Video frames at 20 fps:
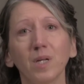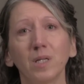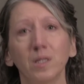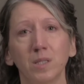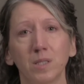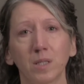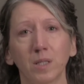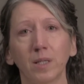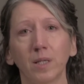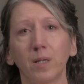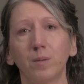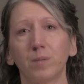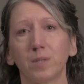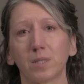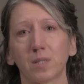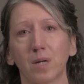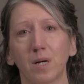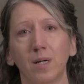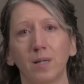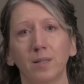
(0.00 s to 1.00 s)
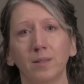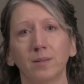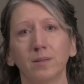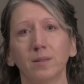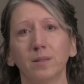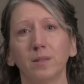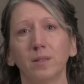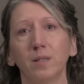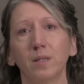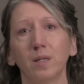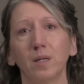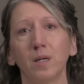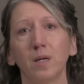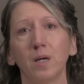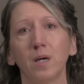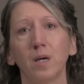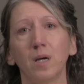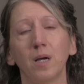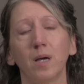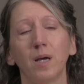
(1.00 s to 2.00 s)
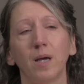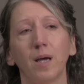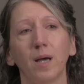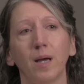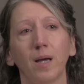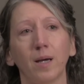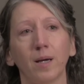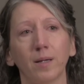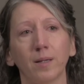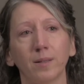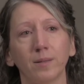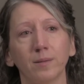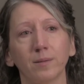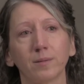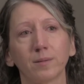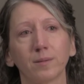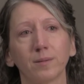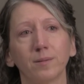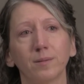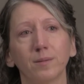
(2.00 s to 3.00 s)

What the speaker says: until he was gone. And